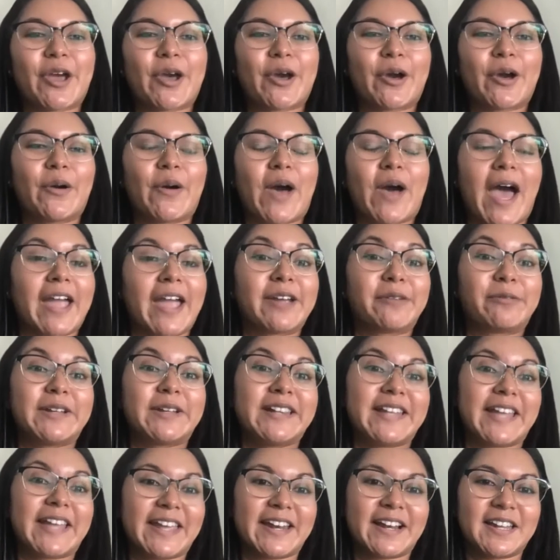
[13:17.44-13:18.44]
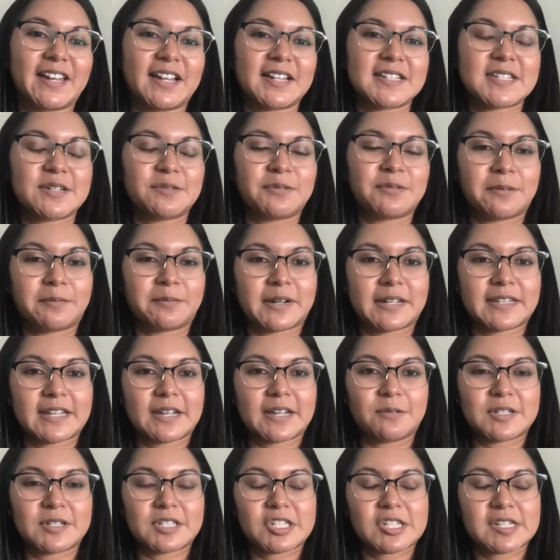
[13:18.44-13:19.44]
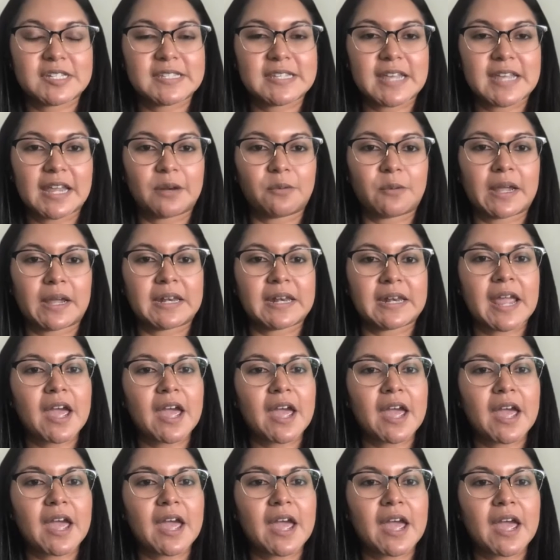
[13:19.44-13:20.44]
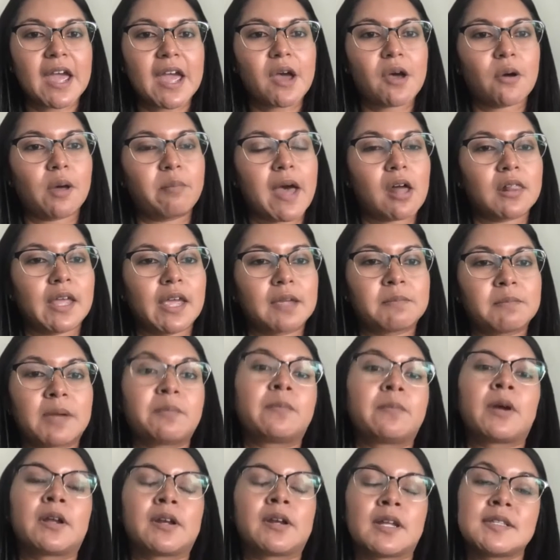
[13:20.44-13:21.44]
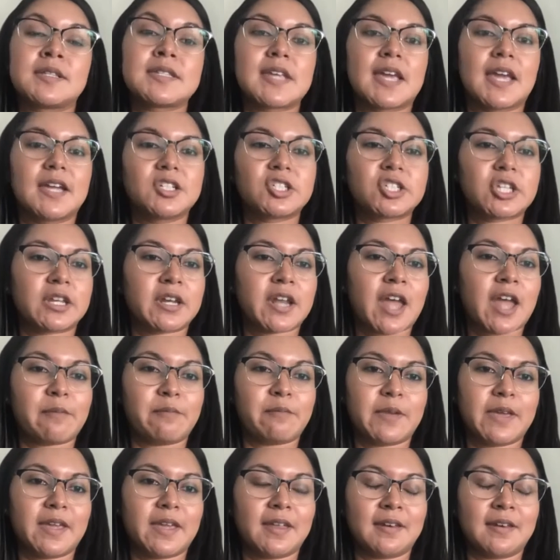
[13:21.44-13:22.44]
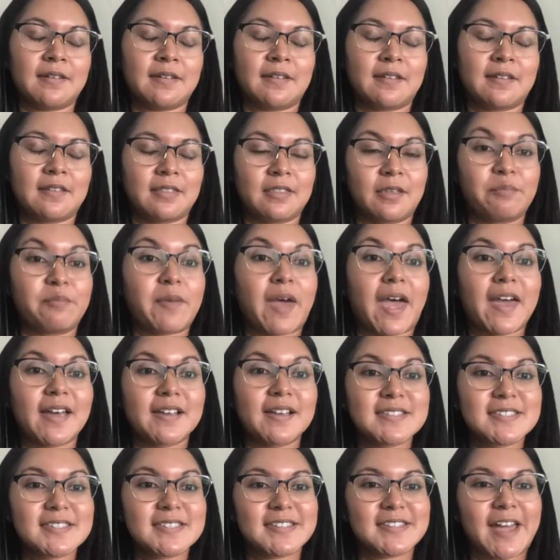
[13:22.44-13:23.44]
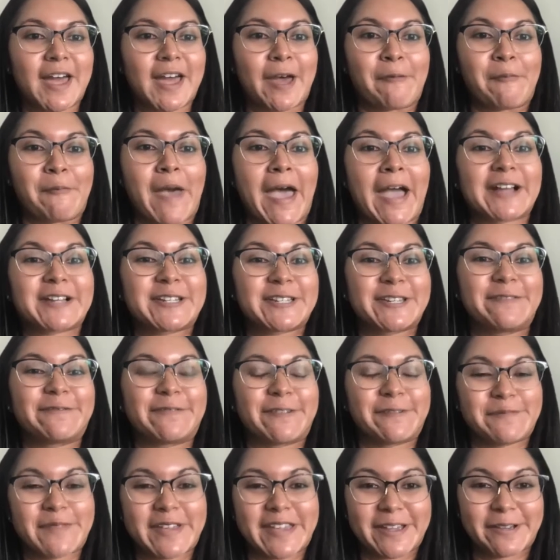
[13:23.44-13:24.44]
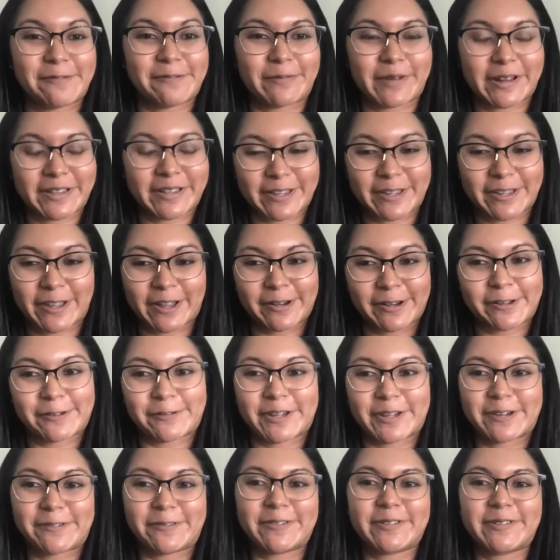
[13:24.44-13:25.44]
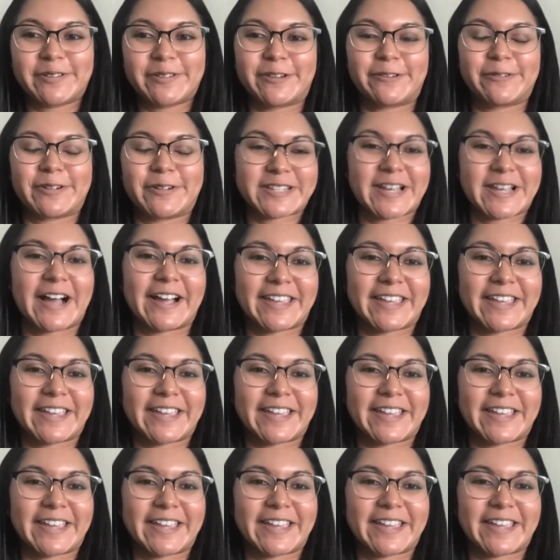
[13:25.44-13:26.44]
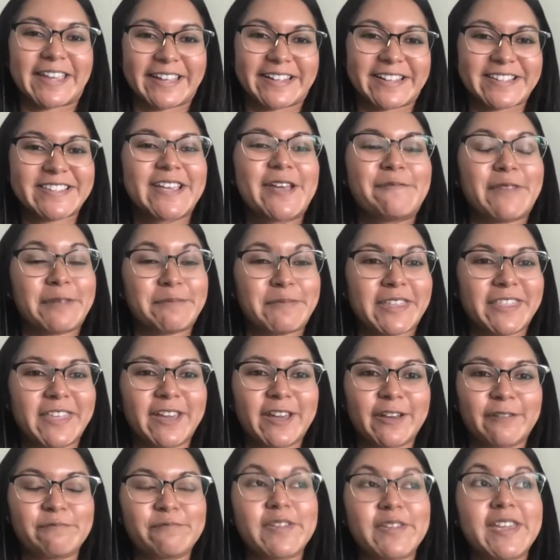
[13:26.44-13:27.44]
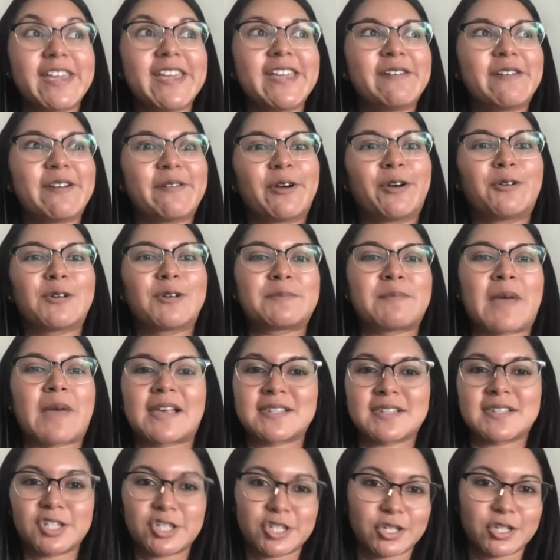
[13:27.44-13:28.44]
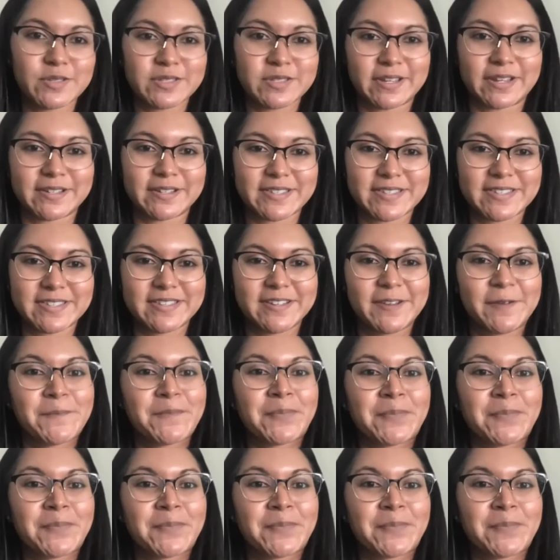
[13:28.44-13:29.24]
So I relate a lot to what Brenda was just saying right now about like my pronunciation not being the best. Actually, for me, Brenda, I know you were talking, this made me think of me. It was Massachusetts.